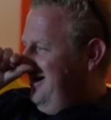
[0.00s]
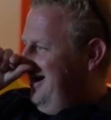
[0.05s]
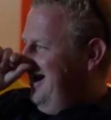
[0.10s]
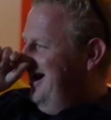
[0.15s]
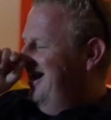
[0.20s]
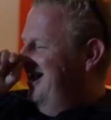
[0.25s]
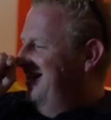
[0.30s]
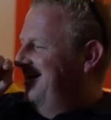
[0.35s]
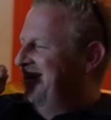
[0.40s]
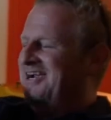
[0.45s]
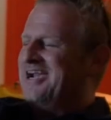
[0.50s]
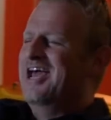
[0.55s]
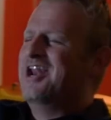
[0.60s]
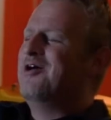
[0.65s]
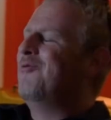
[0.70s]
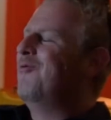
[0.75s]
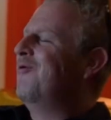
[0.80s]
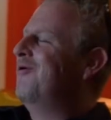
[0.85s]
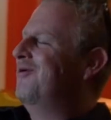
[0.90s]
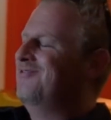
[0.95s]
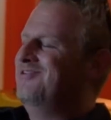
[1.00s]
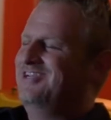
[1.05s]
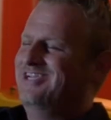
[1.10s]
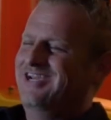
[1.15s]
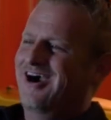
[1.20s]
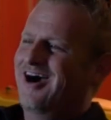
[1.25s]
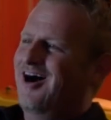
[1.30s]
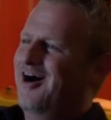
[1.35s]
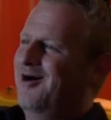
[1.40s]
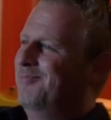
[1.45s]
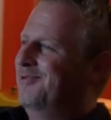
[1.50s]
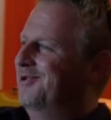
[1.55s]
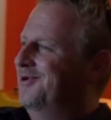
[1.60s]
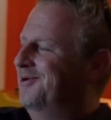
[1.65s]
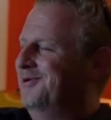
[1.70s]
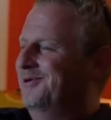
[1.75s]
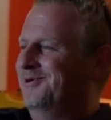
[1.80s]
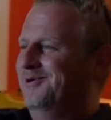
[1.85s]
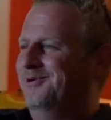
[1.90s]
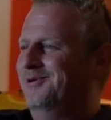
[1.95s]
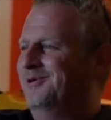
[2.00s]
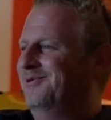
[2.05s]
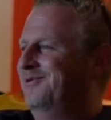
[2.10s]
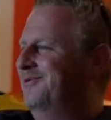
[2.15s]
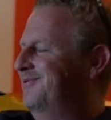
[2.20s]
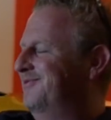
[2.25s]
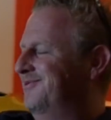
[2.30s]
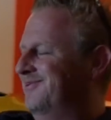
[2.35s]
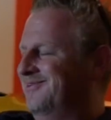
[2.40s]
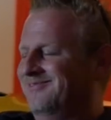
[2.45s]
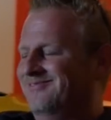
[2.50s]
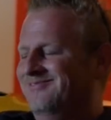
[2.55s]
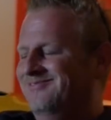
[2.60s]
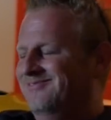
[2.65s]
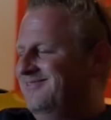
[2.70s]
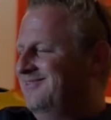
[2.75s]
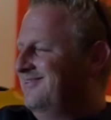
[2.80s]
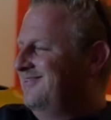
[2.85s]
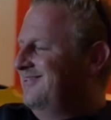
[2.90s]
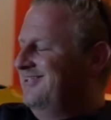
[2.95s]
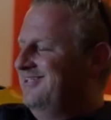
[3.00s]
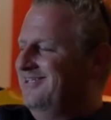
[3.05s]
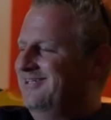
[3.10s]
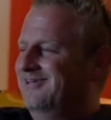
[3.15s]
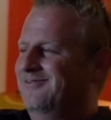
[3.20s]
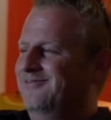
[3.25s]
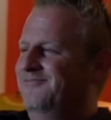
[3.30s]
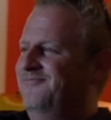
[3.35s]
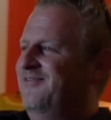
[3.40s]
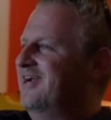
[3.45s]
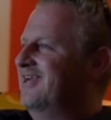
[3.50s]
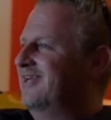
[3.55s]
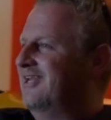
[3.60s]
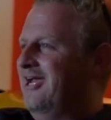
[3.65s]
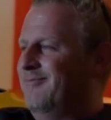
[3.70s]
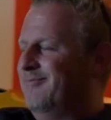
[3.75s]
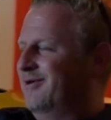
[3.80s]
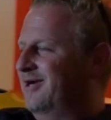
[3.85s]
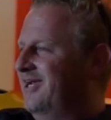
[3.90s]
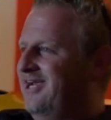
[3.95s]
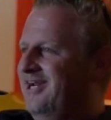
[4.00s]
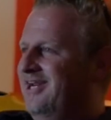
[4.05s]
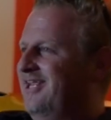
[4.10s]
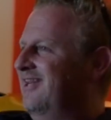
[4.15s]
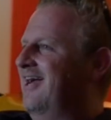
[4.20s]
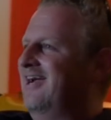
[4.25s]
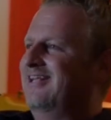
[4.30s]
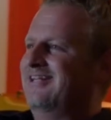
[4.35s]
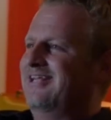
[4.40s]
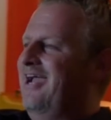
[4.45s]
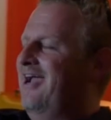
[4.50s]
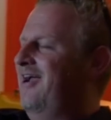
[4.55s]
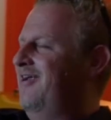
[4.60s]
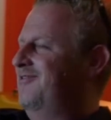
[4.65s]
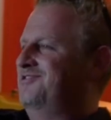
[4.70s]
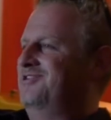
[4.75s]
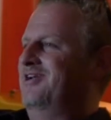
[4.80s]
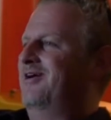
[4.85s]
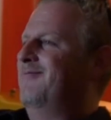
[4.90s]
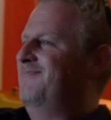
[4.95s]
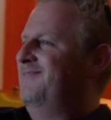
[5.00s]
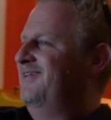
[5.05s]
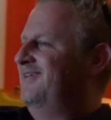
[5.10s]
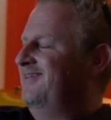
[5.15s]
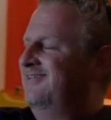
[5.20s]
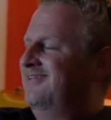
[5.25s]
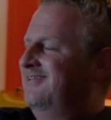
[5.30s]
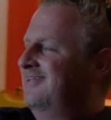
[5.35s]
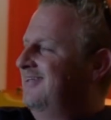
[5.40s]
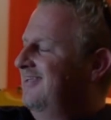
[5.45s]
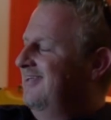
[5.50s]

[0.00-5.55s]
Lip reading: And like, I don't want a Diablo or, you know, fake Lamborghini like that or something.